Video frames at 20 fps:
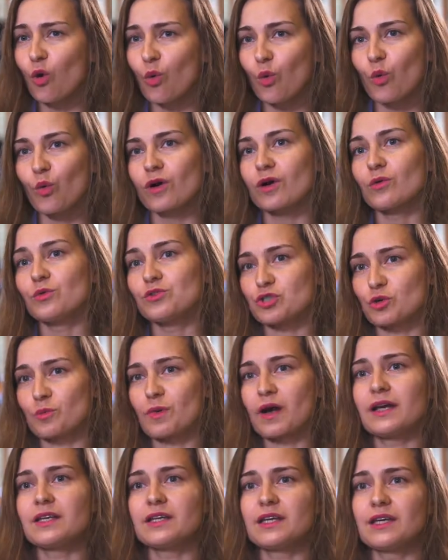or which you
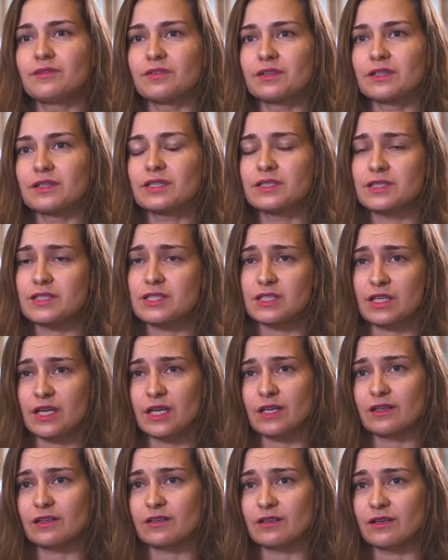might even
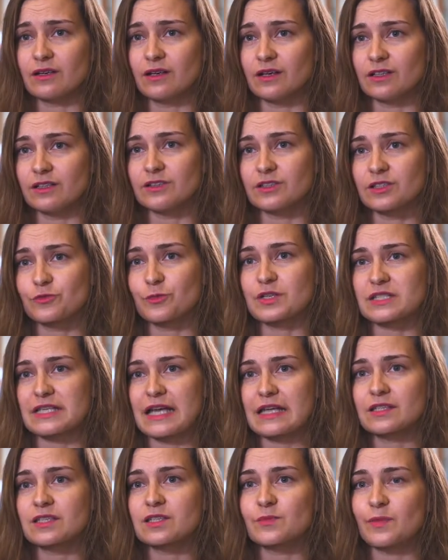see
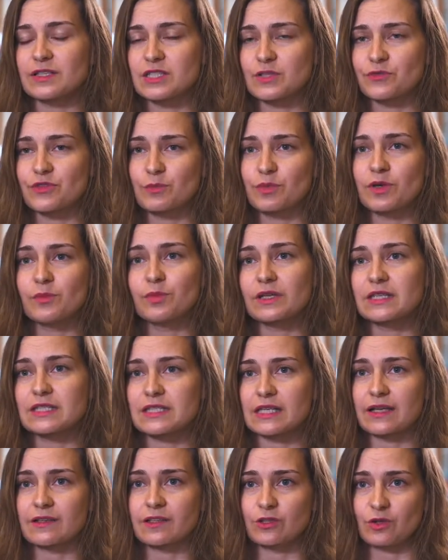represented by different people
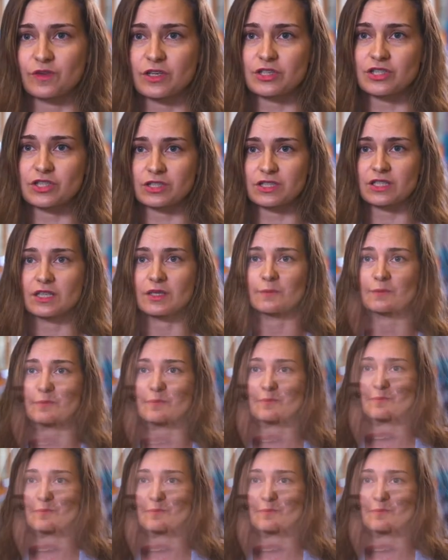inside the innovation team.